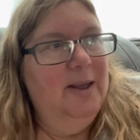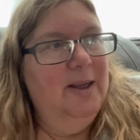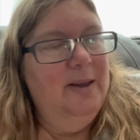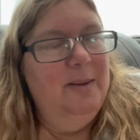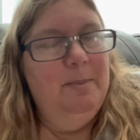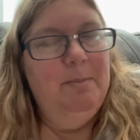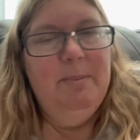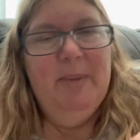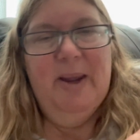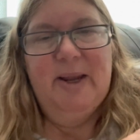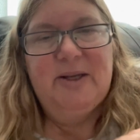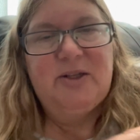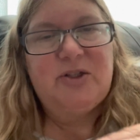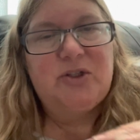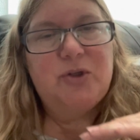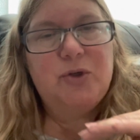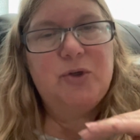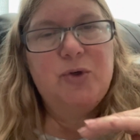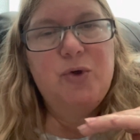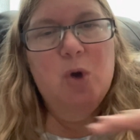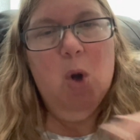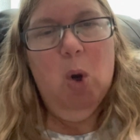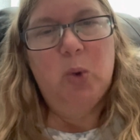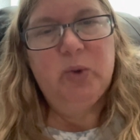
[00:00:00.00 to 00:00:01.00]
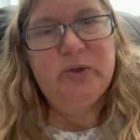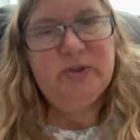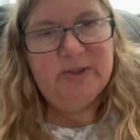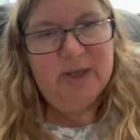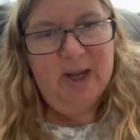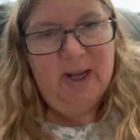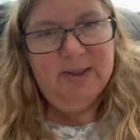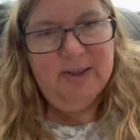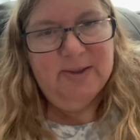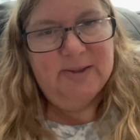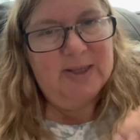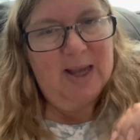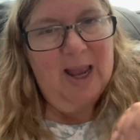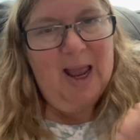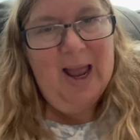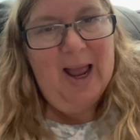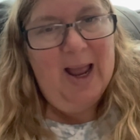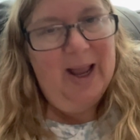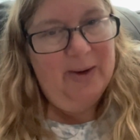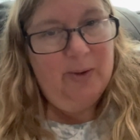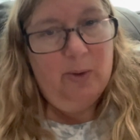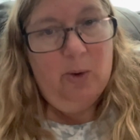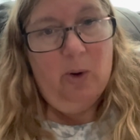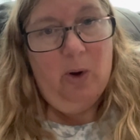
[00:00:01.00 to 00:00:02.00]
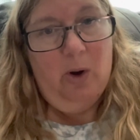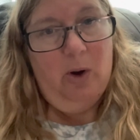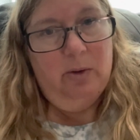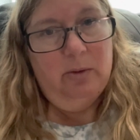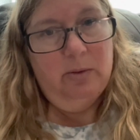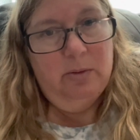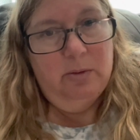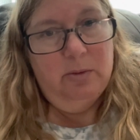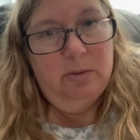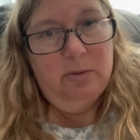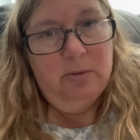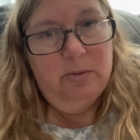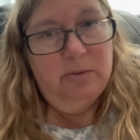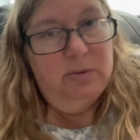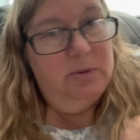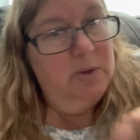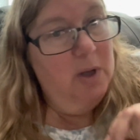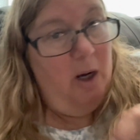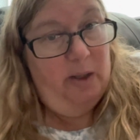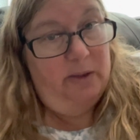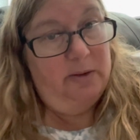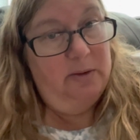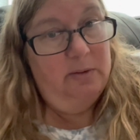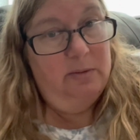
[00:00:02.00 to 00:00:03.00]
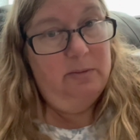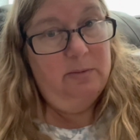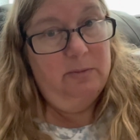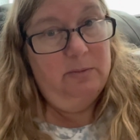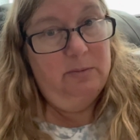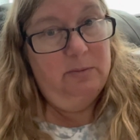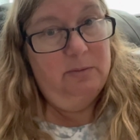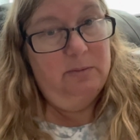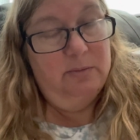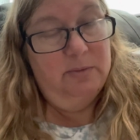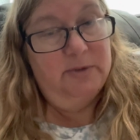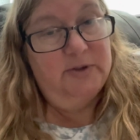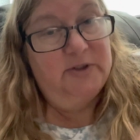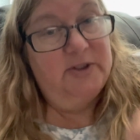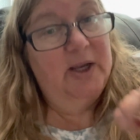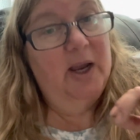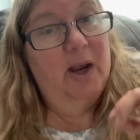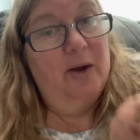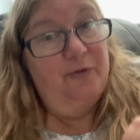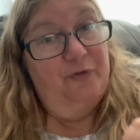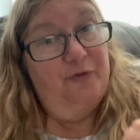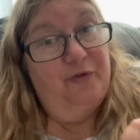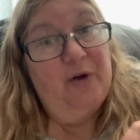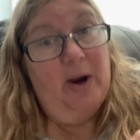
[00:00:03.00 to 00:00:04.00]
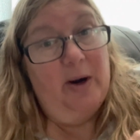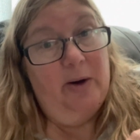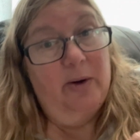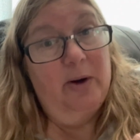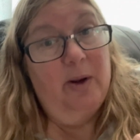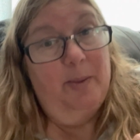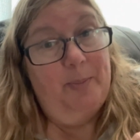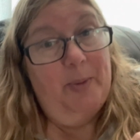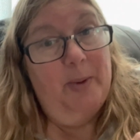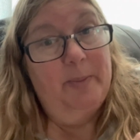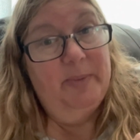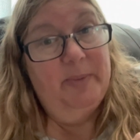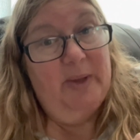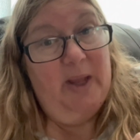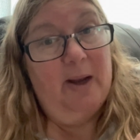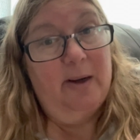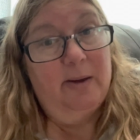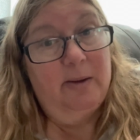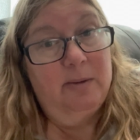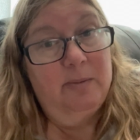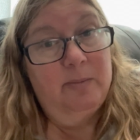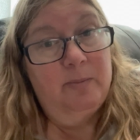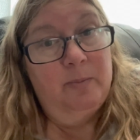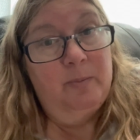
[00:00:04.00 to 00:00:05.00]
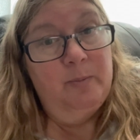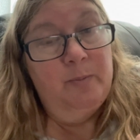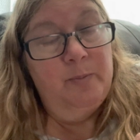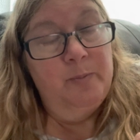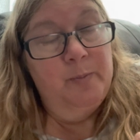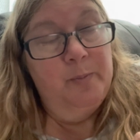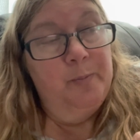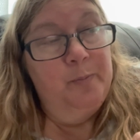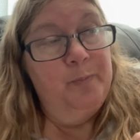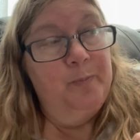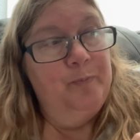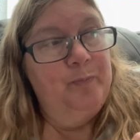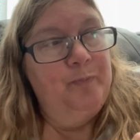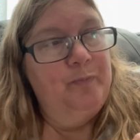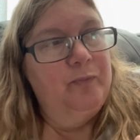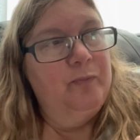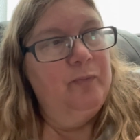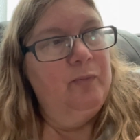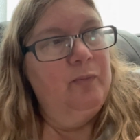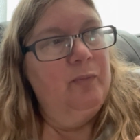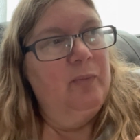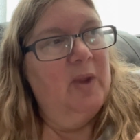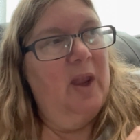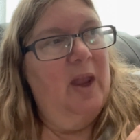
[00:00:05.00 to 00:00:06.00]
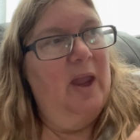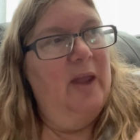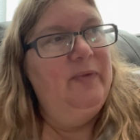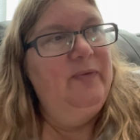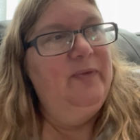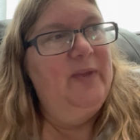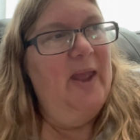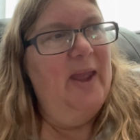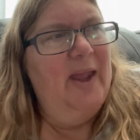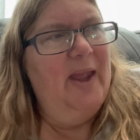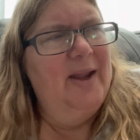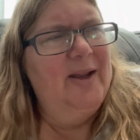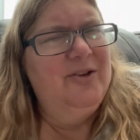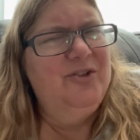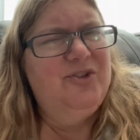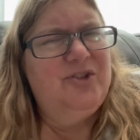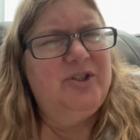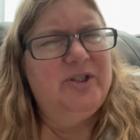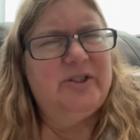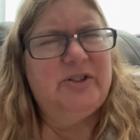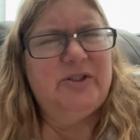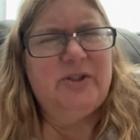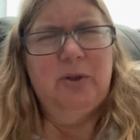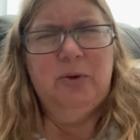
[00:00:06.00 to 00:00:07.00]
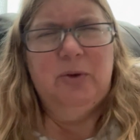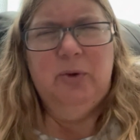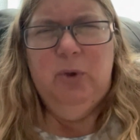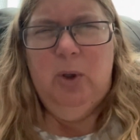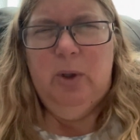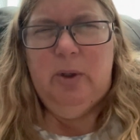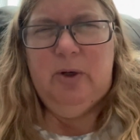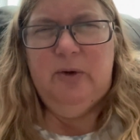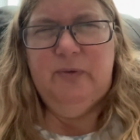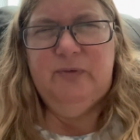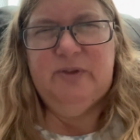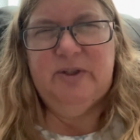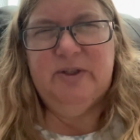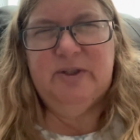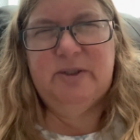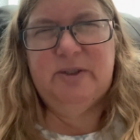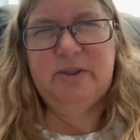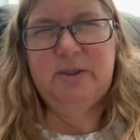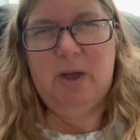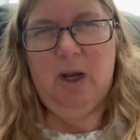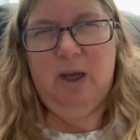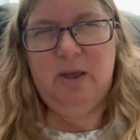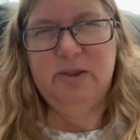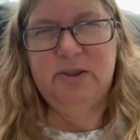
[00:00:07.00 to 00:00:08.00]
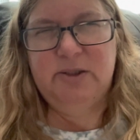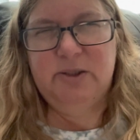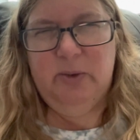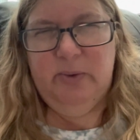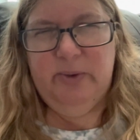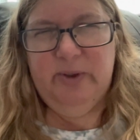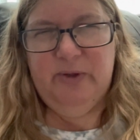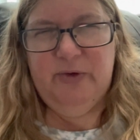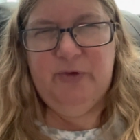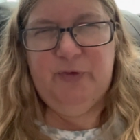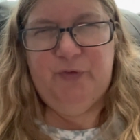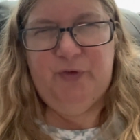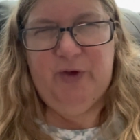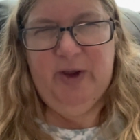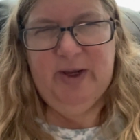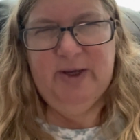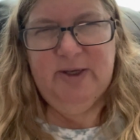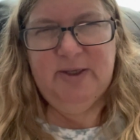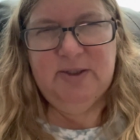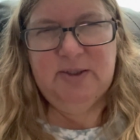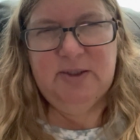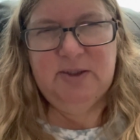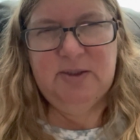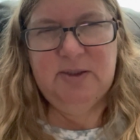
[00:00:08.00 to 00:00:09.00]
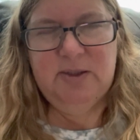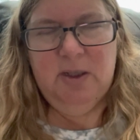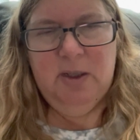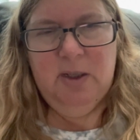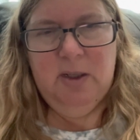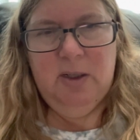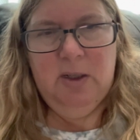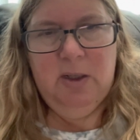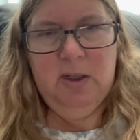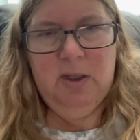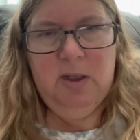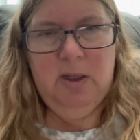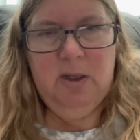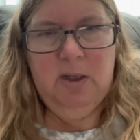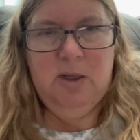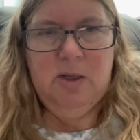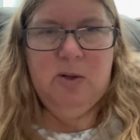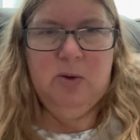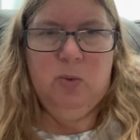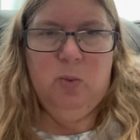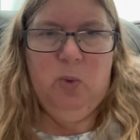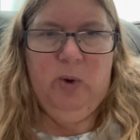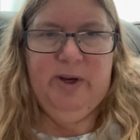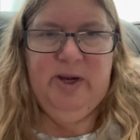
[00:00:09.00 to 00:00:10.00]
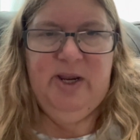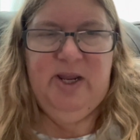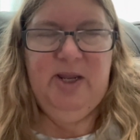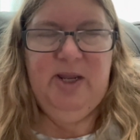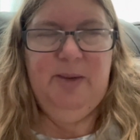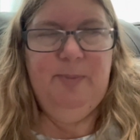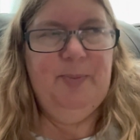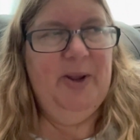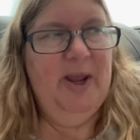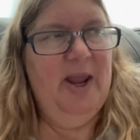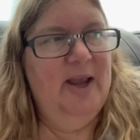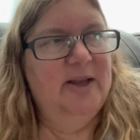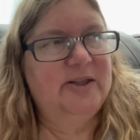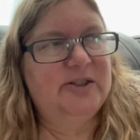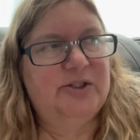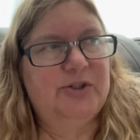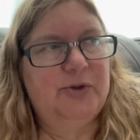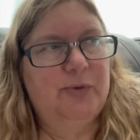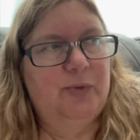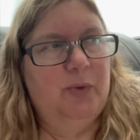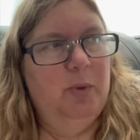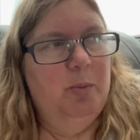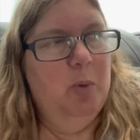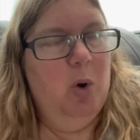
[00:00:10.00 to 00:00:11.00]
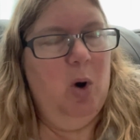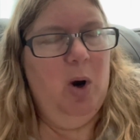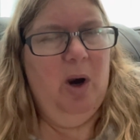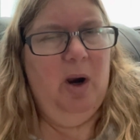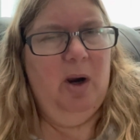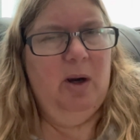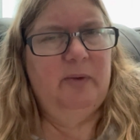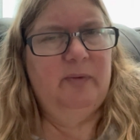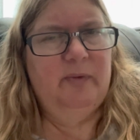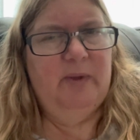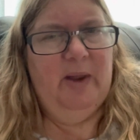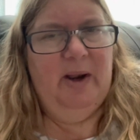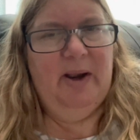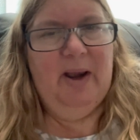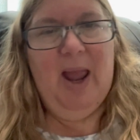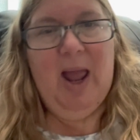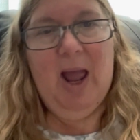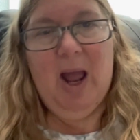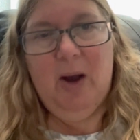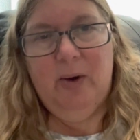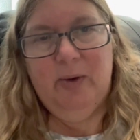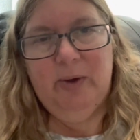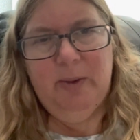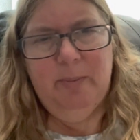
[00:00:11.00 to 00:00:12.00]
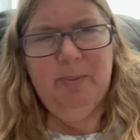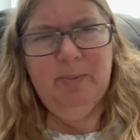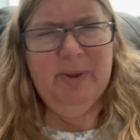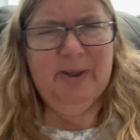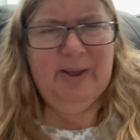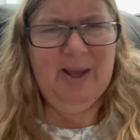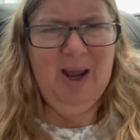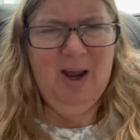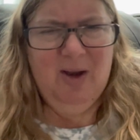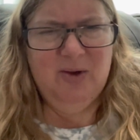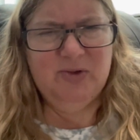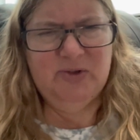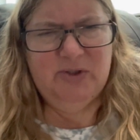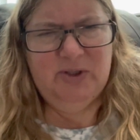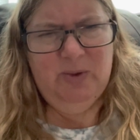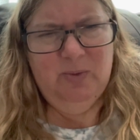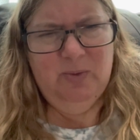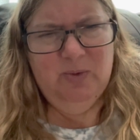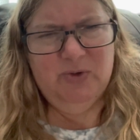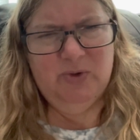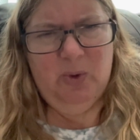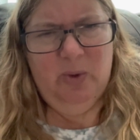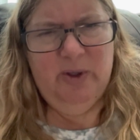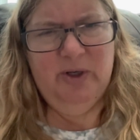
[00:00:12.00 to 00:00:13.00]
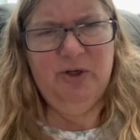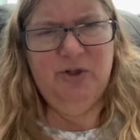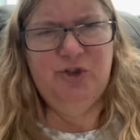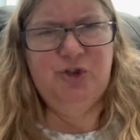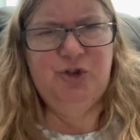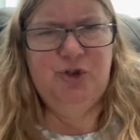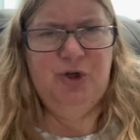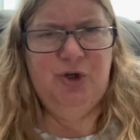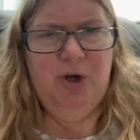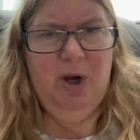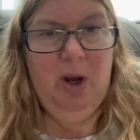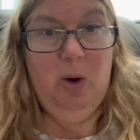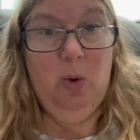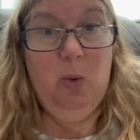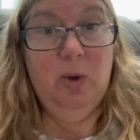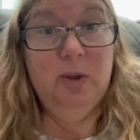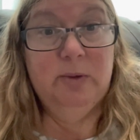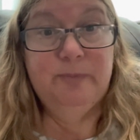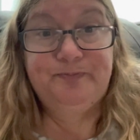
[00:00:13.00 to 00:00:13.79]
makes no sense at all. None. See how fired up I'm getting? And then just the look of disgust on his face when he passed a remark that Howdy Mikowski was on his show,